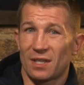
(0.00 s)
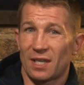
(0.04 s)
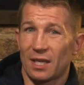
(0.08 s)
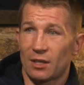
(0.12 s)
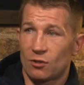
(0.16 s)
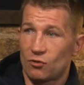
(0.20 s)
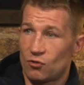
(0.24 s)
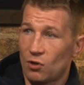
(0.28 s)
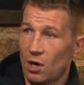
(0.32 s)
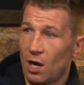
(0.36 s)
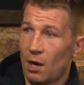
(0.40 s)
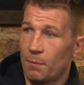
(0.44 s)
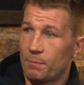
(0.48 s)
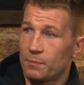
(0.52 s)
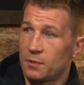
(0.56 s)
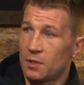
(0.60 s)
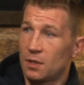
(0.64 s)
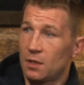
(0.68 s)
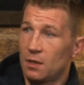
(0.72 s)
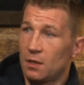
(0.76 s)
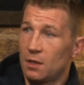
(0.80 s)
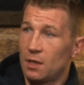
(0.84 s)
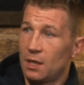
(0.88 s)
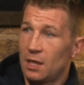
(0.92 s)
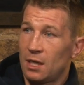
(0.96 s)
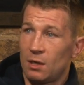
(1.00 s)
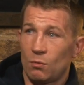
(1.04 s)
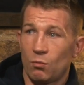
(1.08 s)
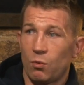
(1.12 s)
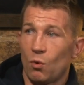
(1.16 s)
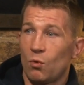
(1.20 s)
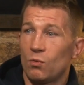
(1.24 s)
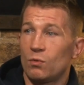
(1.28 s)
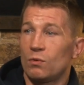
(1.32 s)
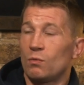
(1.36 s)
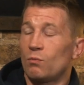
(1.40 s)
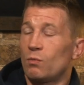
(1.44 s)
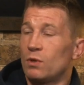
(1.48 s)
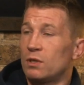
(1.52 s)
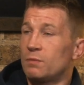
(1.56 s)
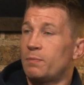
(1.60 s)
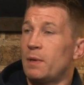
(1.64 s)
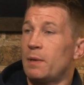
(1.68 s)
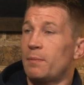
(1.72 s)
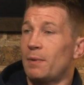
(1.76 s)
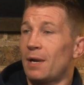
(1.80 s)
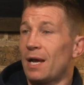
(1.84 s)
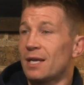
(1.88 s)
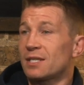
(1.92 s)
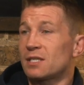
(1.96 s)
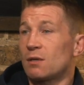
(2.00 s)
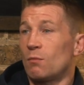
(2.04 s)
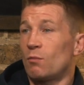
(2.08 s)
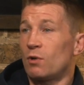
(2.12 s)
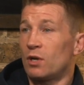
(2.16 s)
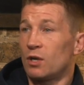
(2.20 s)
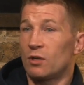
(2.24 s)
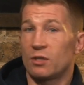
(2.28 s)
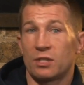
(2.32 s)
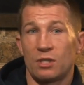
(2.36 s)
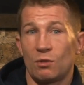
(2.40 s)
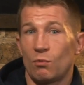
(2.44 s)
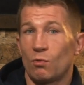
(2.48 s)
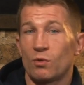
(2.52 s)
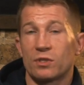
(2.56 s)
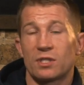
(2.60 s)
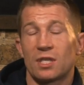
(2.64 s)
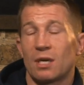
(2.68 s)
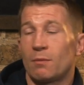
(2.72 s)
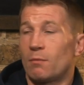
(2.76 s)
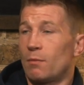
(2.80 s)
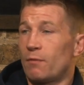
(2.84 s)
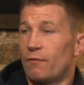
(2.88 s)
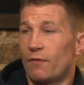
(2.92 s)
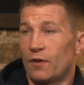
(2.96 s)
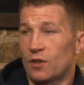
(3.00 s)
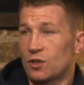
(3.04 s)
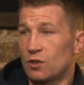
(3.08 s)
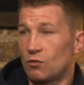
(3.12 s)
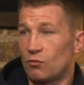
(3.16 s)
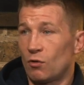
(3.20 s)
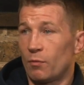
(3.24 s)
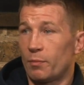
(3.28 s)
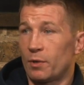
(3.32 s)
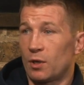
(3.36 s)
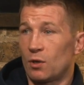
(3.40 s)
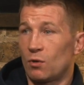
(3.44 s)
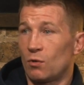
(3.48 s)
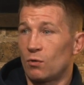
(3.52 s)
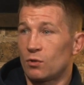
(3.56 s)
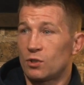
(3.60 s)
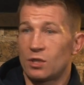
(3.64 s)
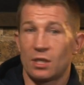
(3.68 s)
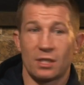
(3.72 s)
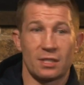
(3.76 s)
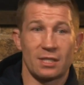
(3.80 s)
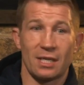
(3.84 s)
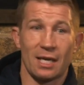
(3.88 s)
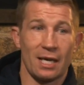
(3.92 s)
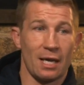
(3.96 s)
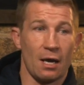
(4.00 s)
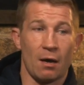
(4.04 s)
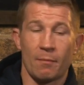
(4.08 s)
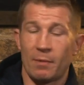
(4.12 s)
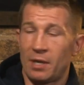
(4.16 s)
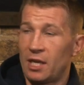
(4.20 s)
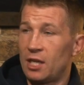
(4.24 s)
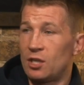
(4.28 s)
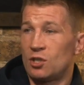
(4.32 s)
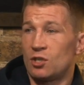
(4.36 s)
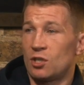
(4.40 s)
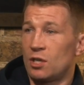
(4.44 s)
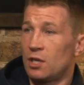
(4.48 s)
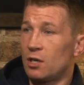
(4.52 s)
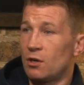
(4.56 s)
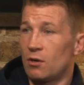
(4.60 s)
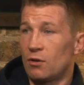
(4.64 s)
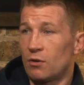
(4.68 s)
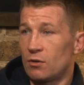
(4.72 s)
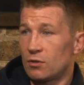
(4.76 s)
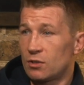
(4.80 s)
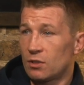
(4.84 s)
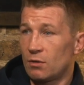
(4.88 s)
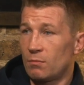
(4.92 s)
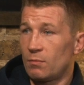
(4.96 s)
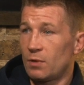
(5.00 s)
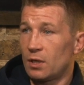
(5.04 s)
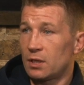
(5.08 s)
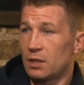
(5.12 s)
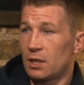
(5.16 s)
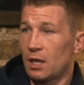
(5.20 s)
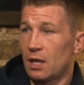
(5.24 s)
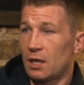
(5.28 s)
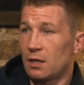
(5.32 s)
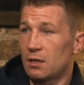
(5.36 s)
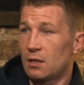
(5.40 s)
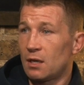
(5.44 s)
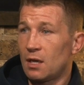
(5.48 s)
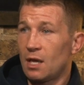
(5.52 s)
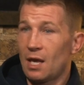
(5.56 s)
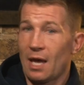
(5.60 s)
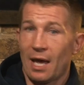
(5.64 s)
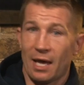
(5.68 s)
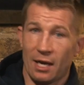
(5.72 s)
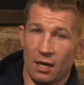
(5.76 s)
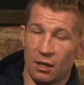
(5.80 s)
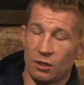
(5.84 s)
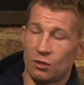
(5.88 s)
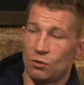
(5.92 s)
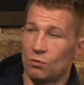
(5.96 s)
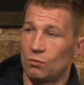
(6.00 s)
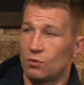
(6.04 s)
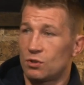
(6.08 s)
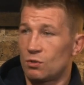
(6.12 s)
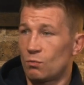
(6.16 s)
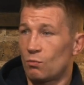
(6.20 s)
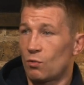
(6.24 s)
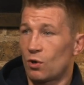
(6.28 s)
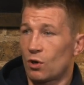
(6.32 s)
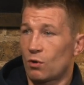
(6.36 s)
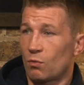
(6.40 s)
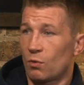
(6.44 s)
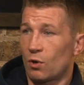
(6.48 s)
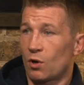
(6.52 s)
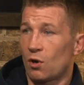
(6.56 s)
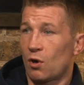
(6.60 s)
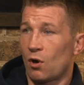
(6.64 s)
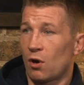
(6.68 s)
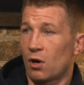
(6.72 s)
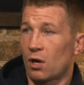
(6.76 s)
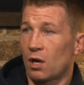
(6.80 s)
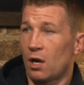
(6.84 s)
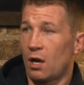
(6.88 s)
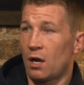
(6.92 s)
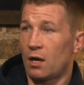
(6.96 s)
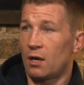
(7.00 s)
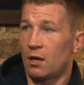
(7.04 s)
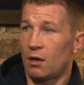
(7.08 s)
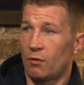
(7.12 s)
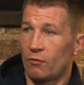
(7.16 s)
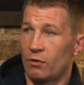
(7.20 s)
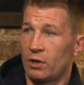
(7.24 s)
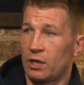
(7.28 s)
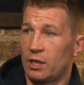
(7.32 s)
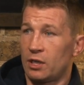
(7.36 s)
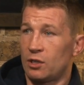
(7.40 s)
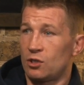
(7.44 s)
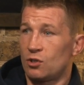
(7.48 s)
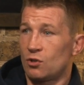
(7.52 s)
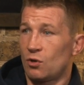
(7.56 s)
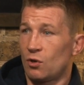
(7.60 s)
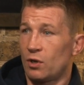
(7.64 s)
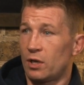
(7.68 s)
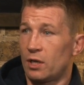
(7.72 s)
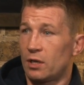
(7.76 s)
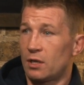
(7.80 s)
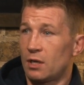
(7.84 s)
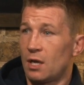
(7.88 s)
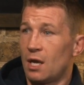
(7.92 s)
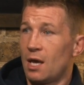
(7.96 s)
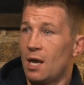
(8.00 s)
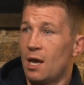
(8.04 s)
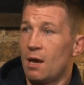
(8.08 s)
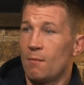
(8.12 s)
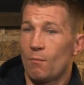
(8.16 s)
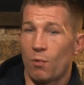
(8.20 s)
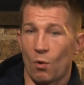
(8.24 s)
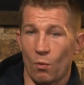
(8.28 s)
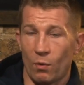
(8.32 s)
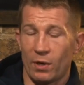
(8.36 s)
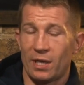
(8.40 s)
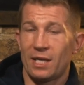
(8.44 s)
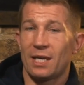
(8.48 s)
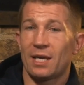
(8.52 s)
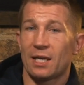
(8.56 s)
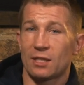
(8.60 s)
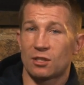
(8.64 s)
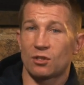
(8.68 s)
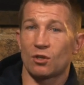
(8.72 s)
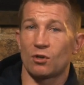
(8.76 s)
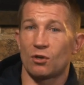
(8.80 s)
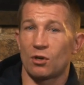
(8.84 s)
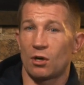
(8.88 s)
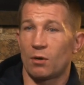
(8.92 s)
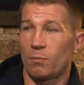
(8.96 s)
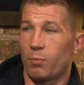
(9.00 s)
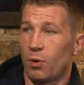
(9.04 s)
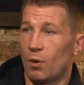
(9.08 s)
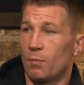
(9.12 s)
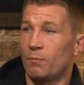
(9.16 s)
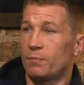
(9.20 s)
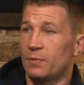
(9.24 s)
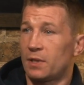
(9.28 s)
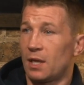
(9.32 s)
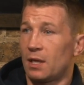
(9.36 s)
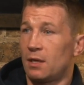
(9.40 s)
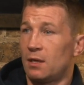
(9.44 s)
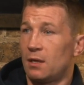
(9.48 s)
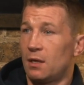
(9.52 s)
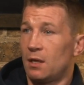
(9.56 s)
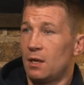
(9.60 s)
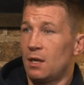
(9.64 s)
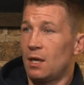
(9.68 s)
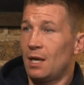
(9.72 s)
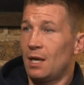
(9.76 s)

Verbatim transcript: to get dropped, he won't. When people ask him what he is, he won't say I'm a professional rugby coach. He'll say I'm an engineer or something like that, mm. and I do some work with Cork Con. I really enjoy it. Mm. But when he gets under the pump, then